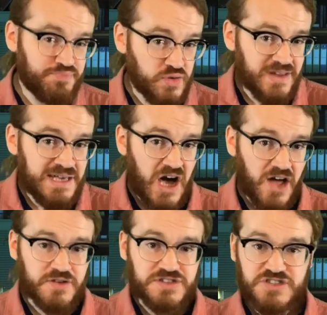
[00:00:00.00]
bully
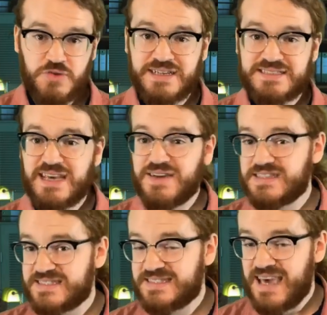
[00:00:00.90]
other students
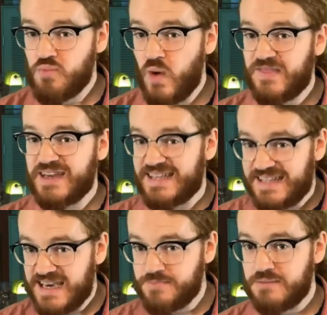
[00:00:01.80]
the same way that
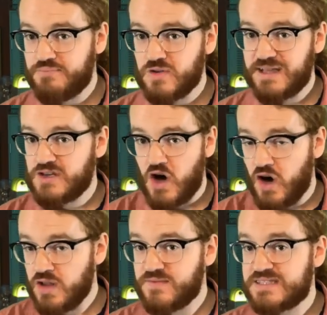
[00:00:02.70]
he had been bullied
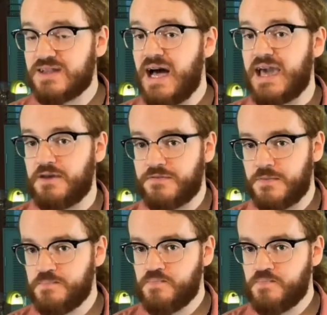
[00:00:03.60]
all of his life.